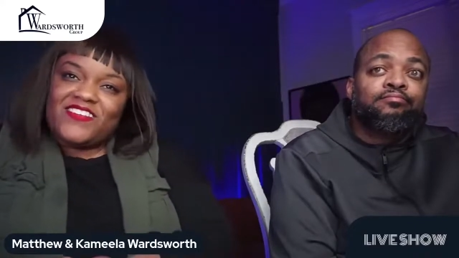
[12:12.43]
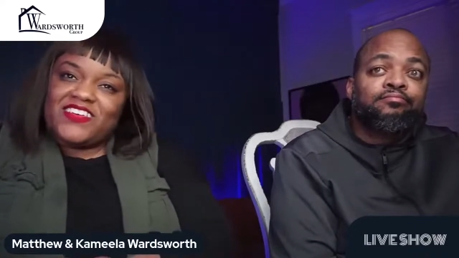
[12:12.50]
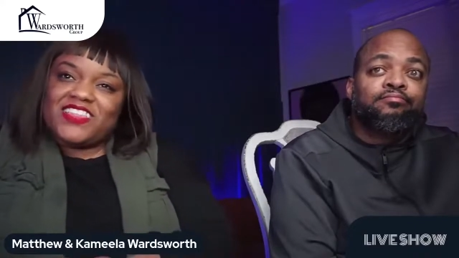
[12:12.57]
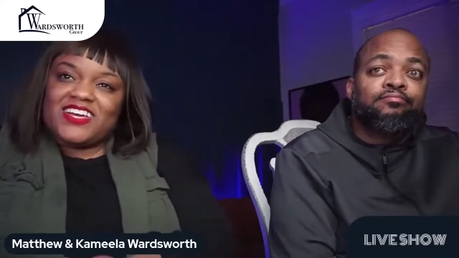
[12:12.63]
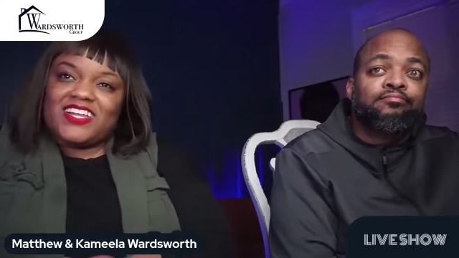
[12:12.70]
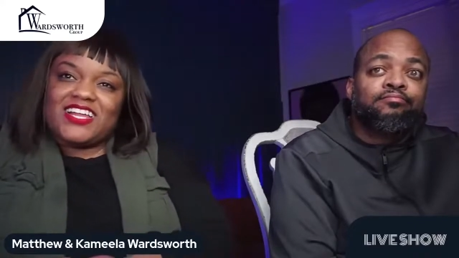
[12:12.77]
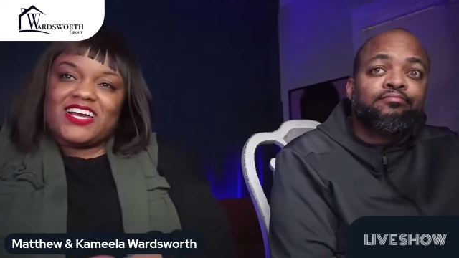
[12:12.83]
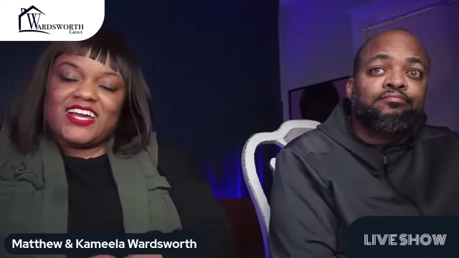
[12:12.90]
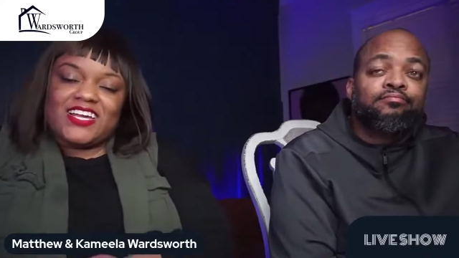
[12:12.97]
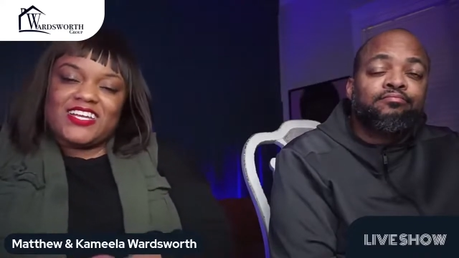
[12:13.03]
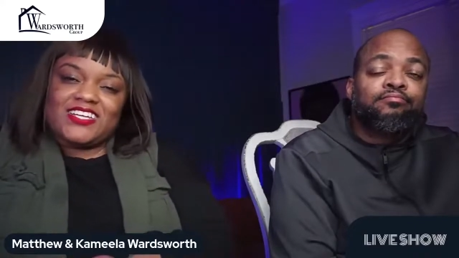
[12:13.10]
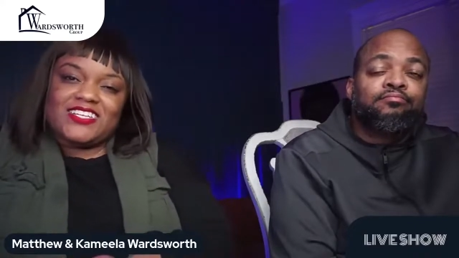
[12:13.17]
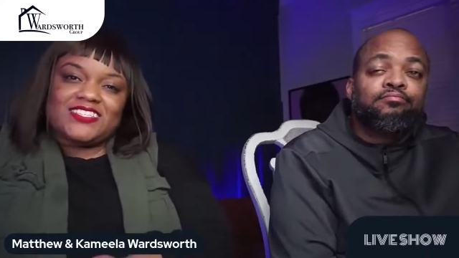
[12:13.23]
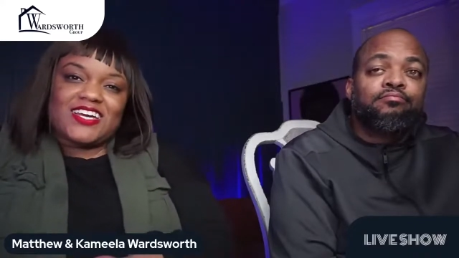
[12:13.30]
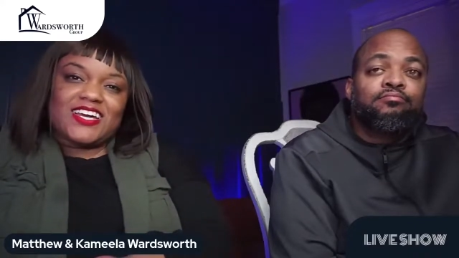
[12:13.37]
Speaker 1: with a client
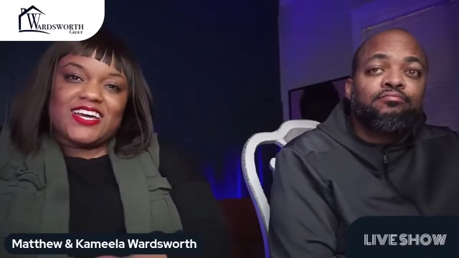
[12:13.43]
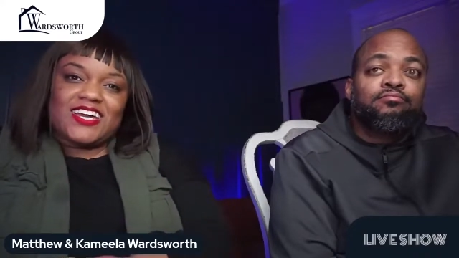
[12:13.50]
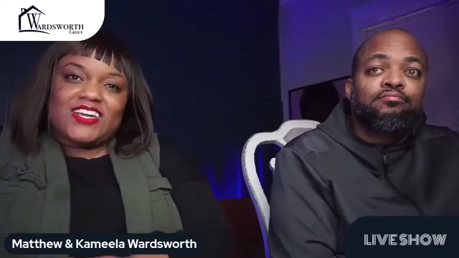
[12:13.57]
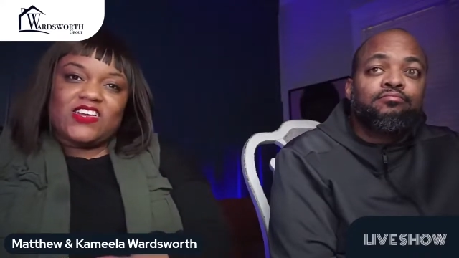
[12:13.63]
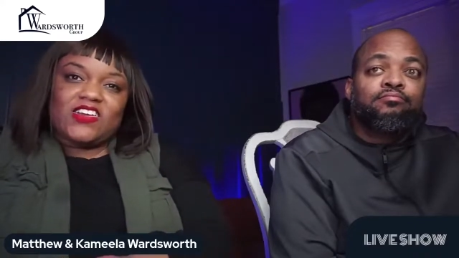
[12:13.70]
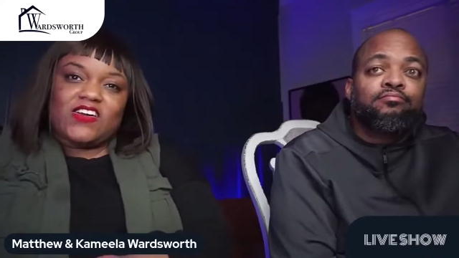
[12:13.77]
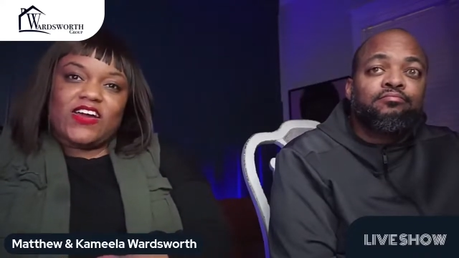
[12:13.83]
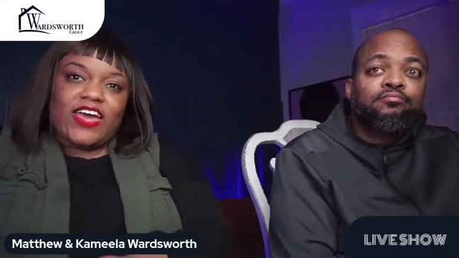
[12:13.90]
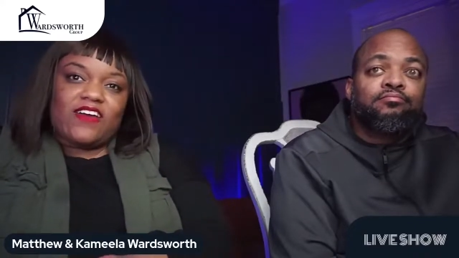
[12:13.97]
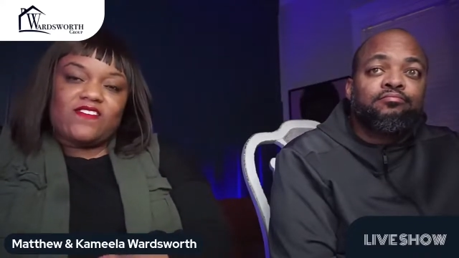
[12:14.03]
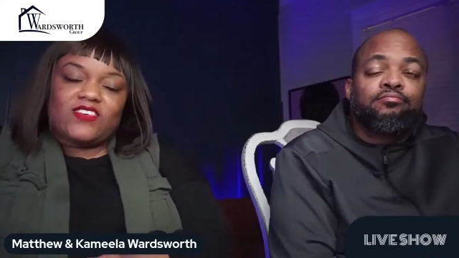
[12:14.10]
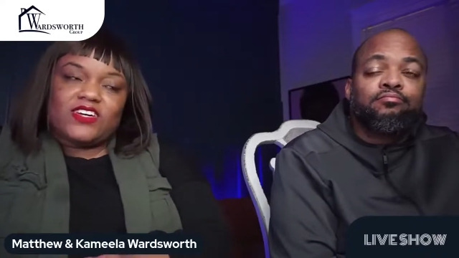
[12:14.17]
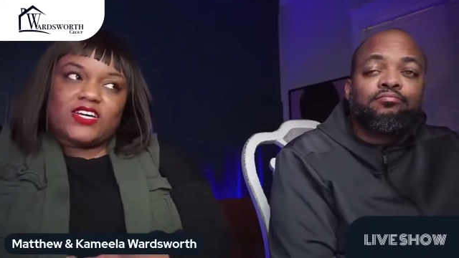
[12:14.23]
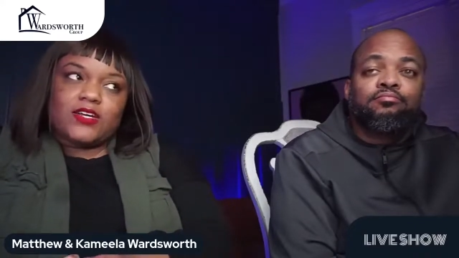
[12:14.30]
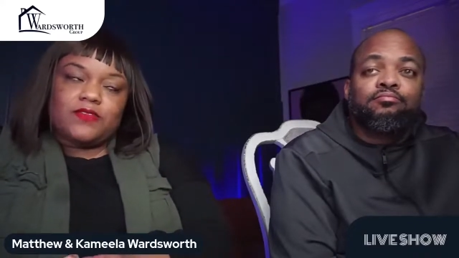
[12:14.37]
is I, you know, I have
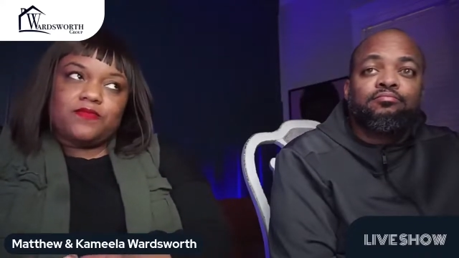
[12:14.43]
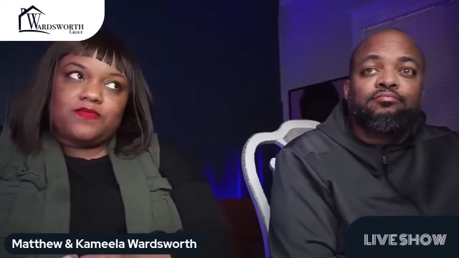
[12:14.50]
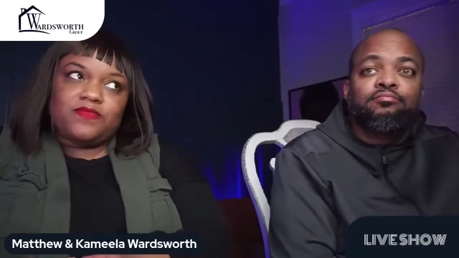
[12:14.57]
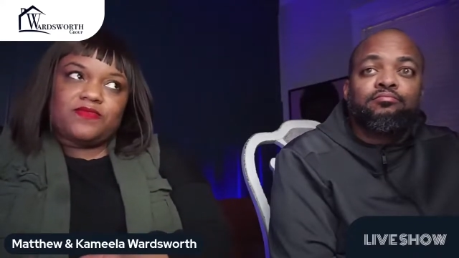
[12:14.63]
a